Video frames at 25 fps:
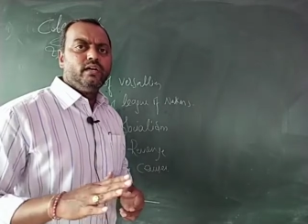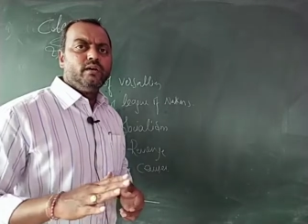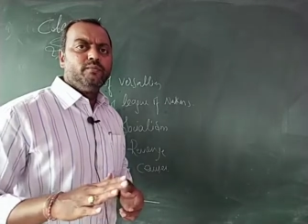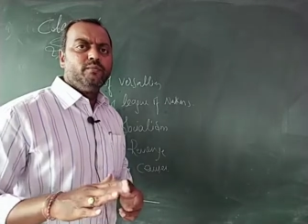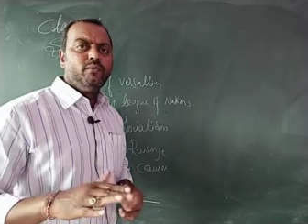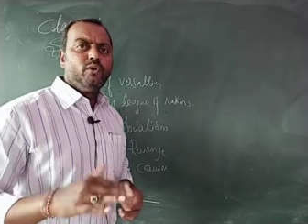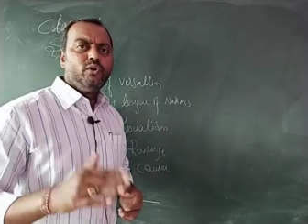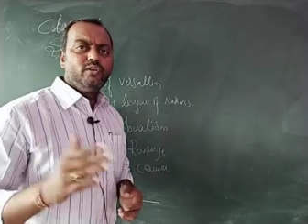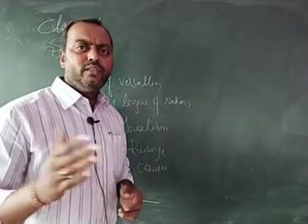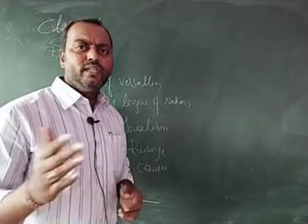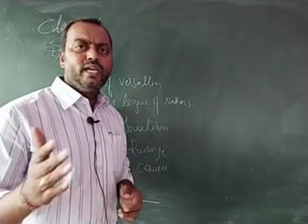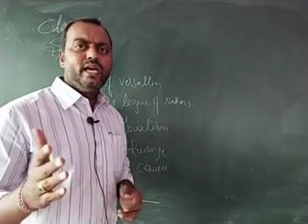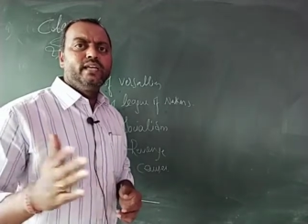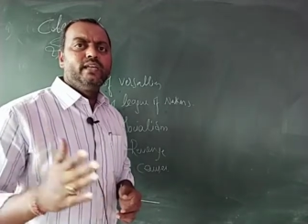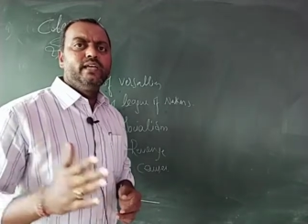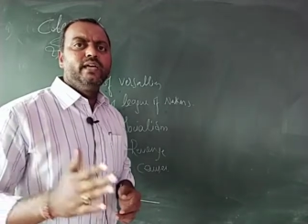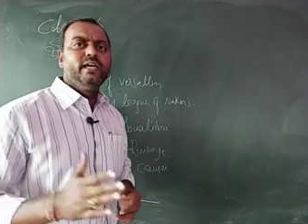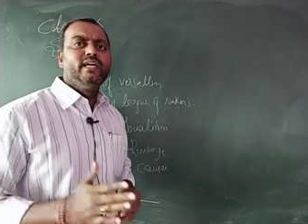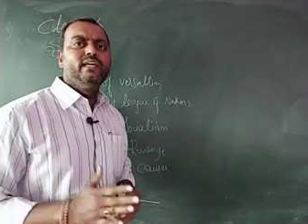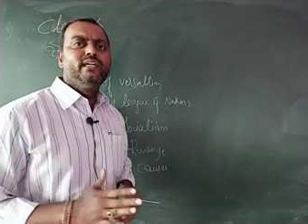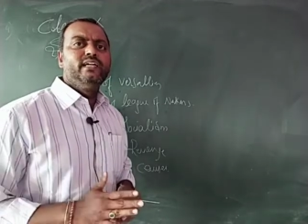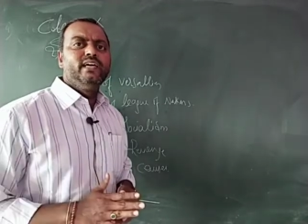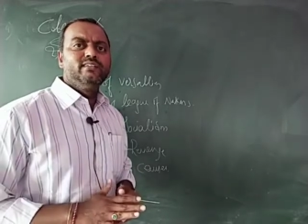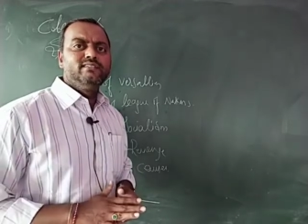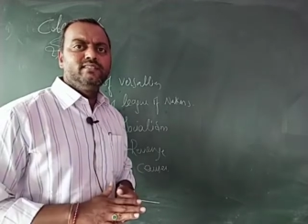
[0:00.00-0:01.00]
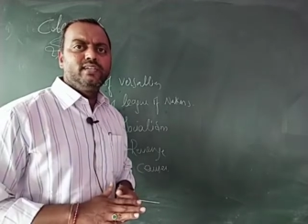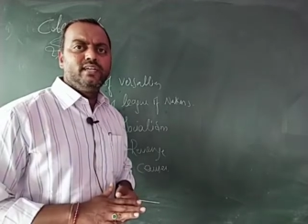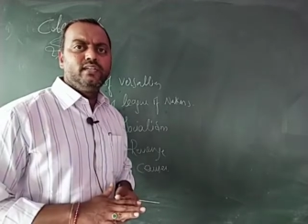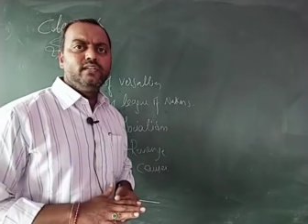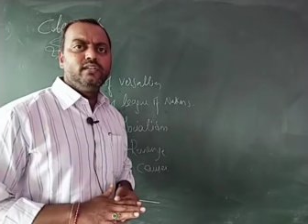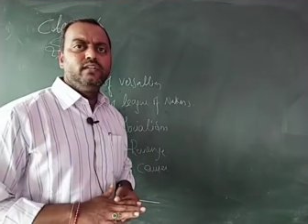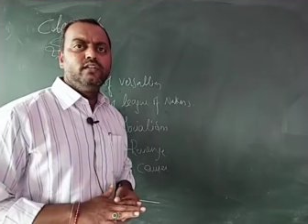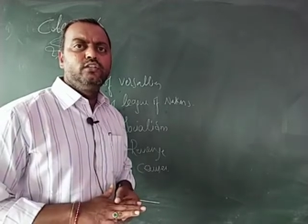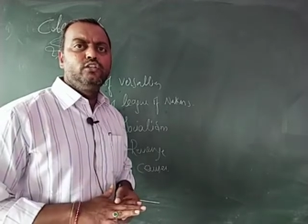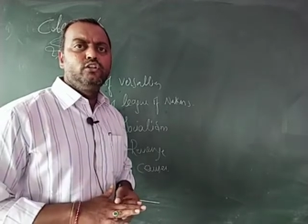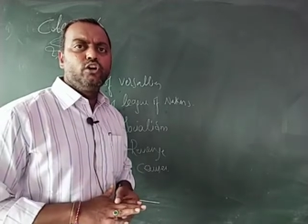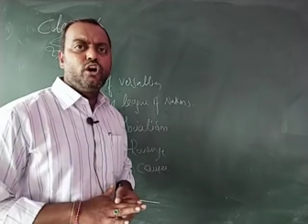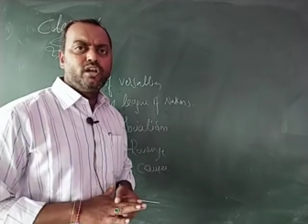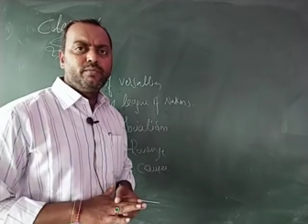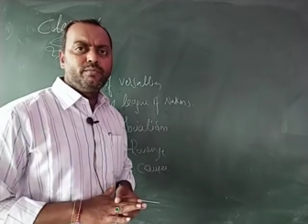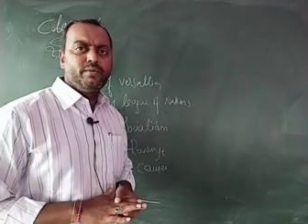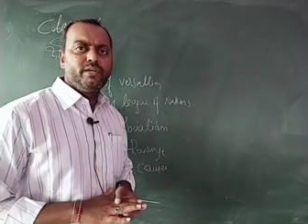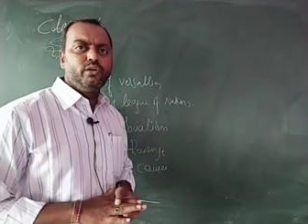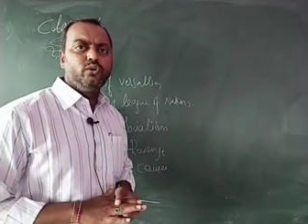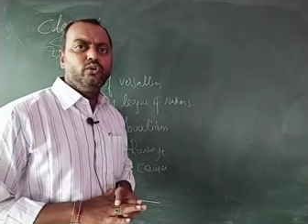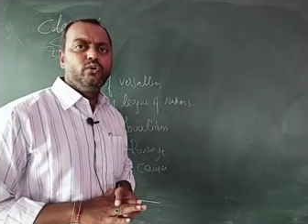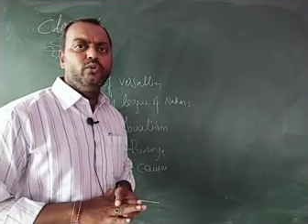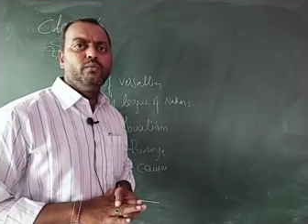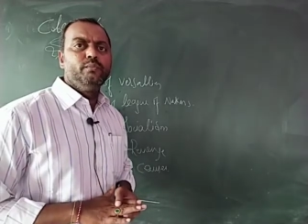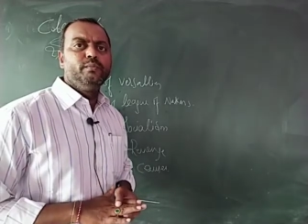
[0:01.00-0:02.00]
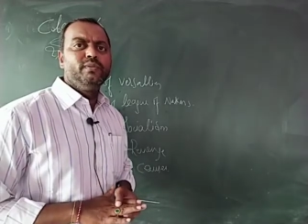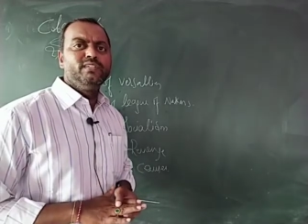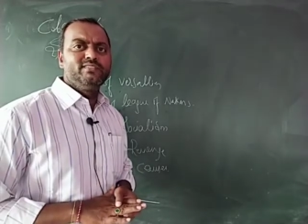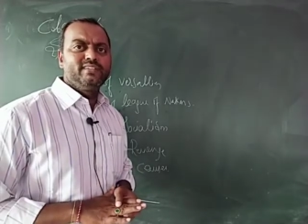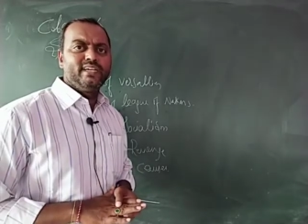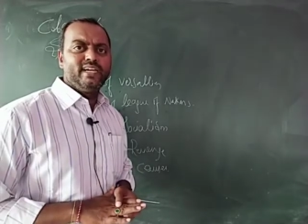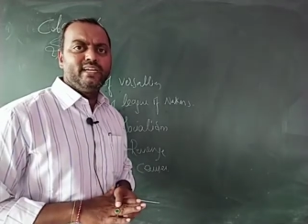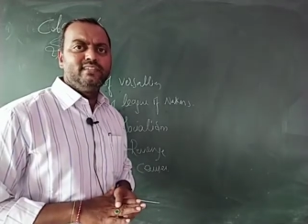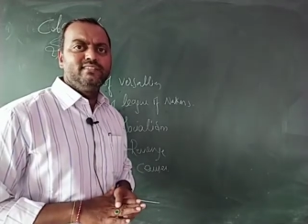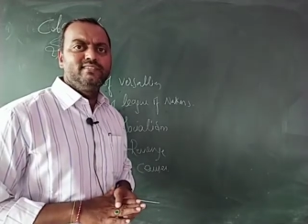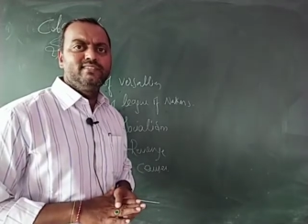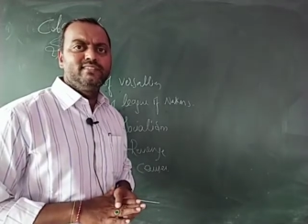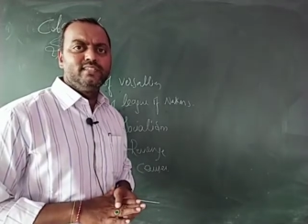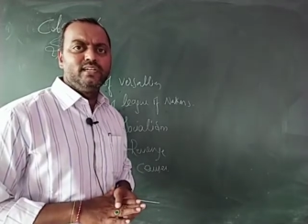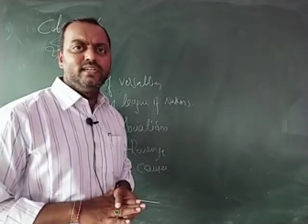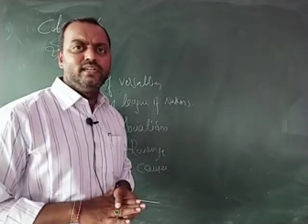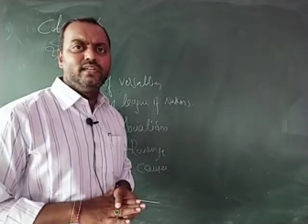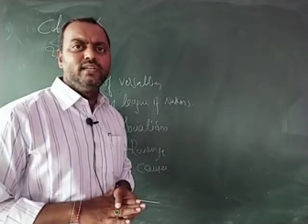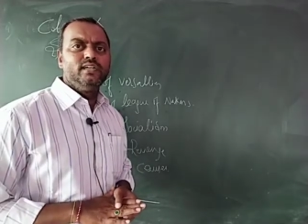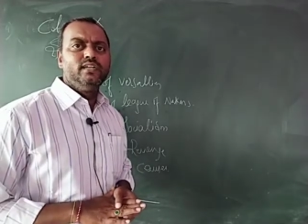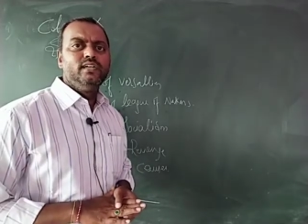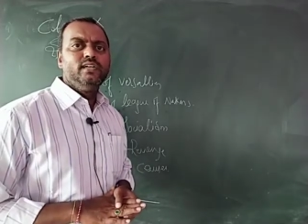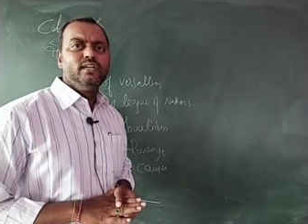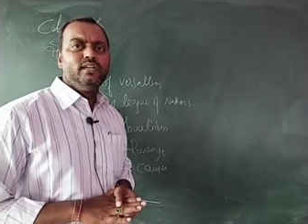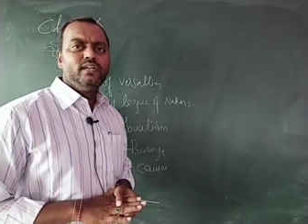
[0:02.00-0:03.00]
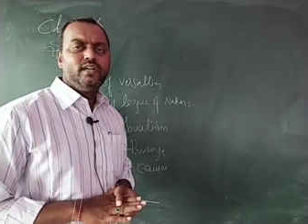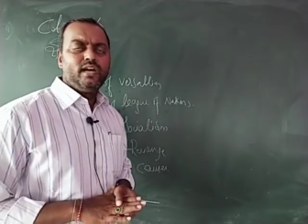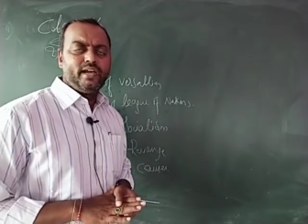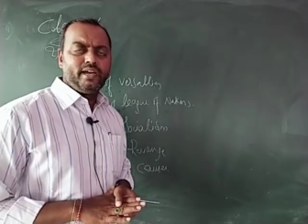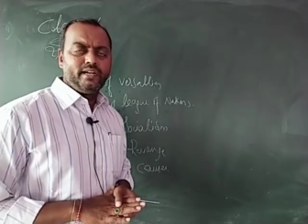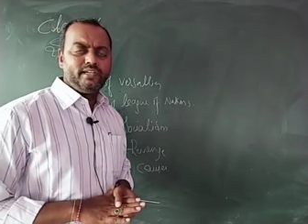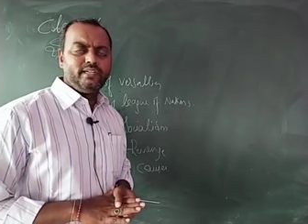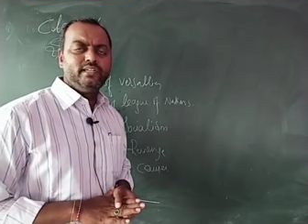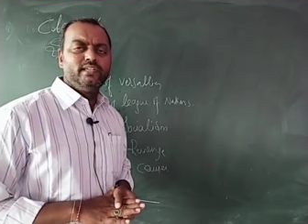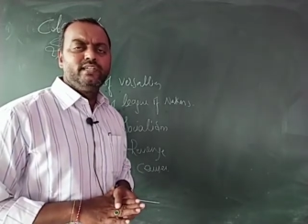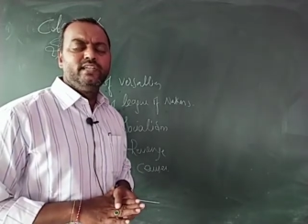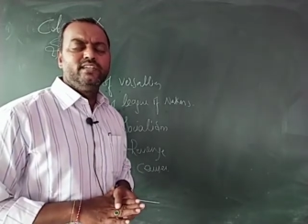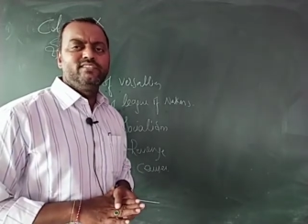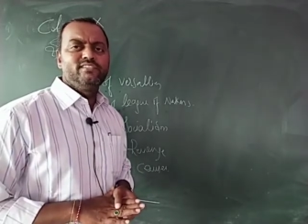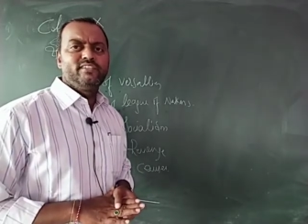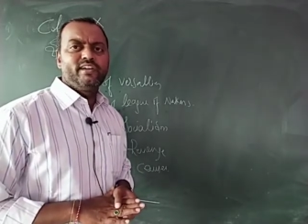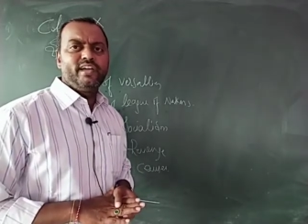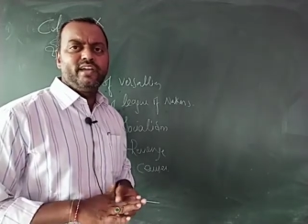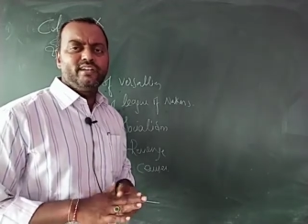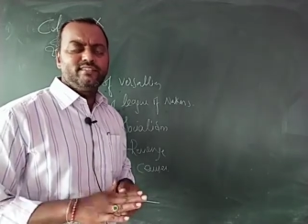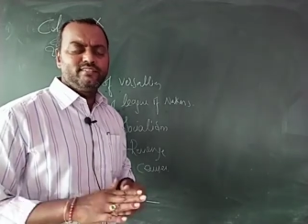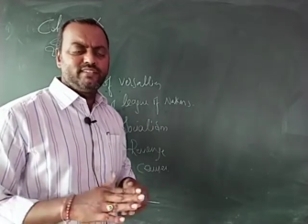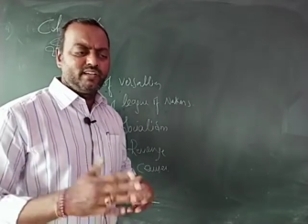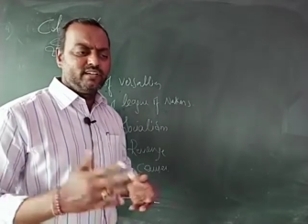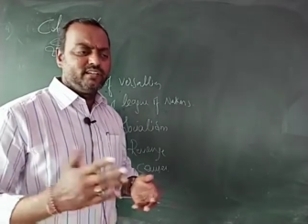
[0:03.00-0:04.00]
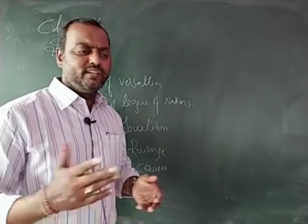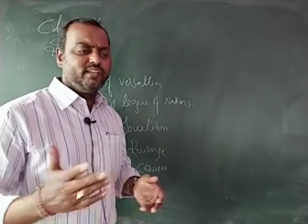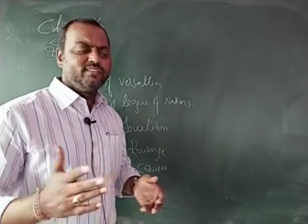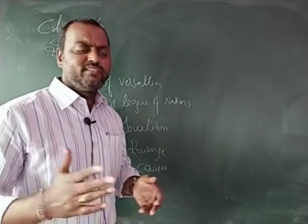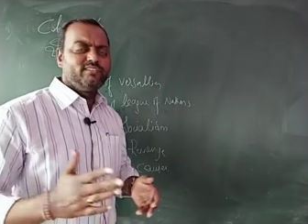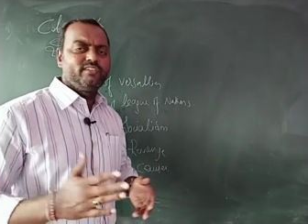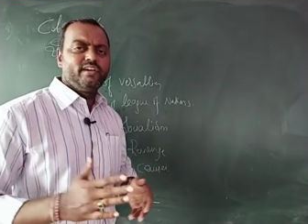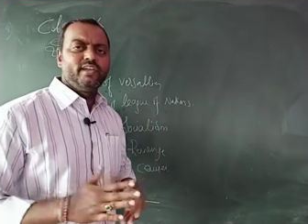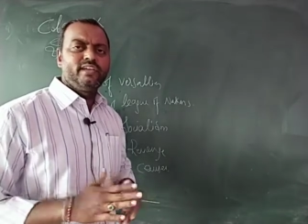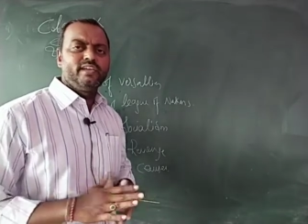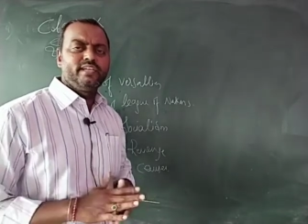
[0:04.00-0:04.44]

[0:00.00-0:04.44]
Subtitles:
more than a dozen torpedo missiles and destroyers or destroyer